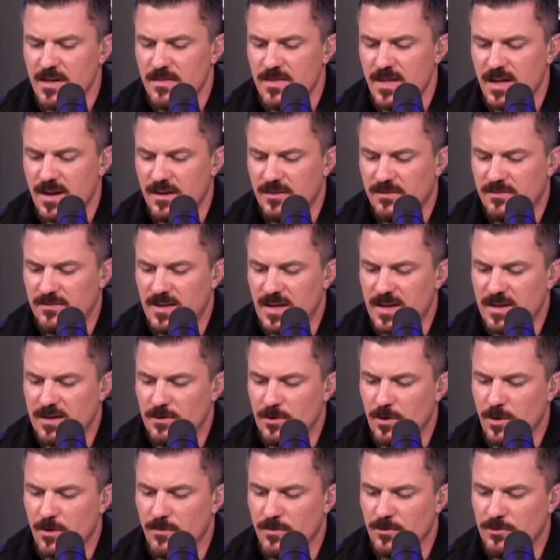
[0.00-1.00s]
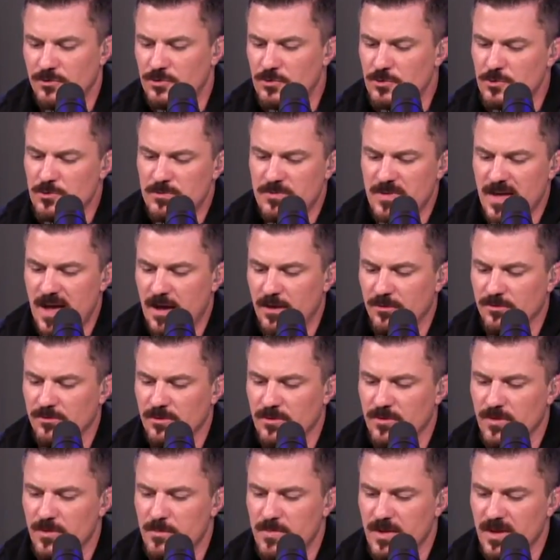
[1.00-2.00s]
that has taken over
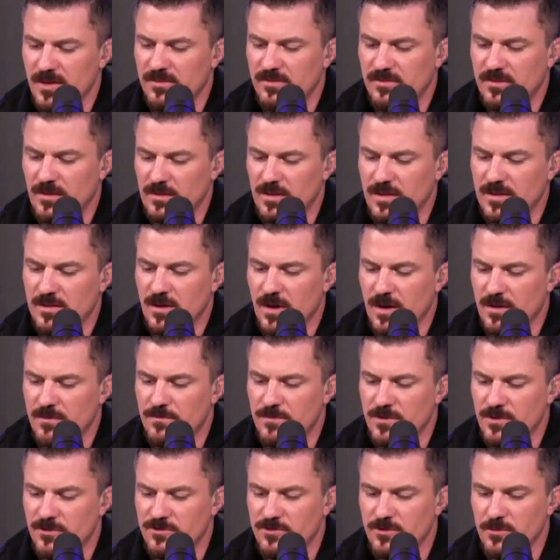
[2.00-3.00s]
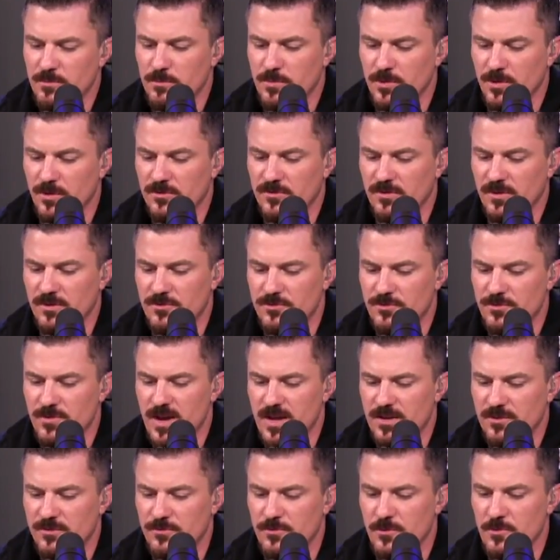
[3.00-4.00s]
2,000 of the best-selling nonfiction books and
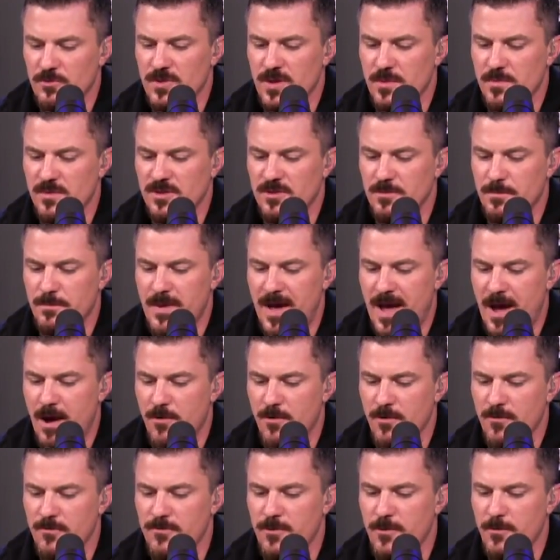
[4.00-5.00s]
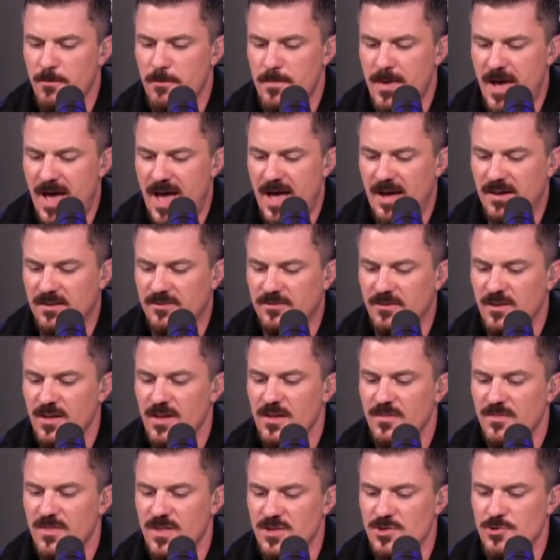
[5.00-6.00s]
transferred them into powerful packs
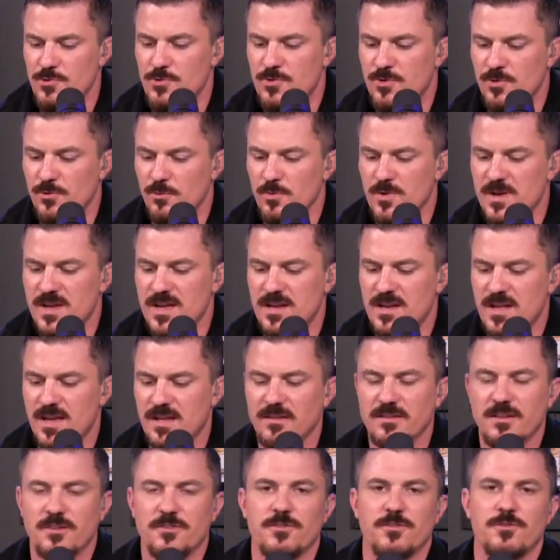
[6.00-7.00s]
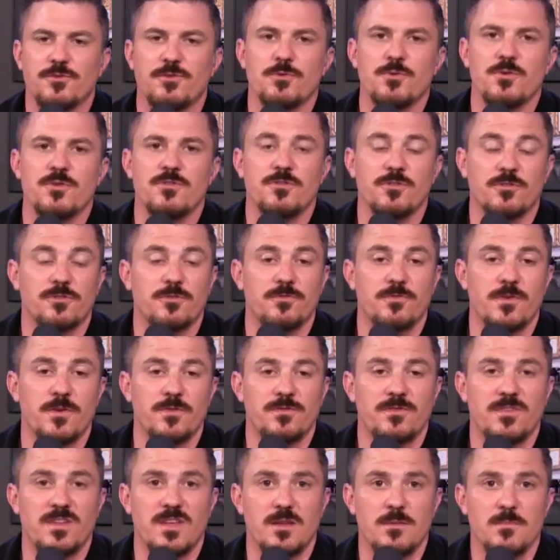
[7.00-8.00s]
that you can read and listen to in just
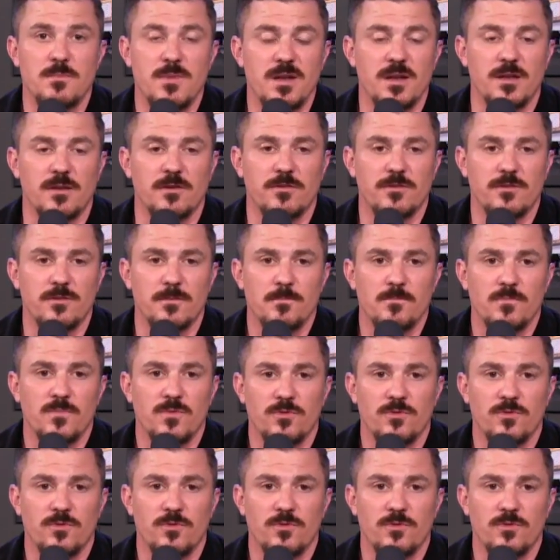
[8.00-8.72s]
15 minutes.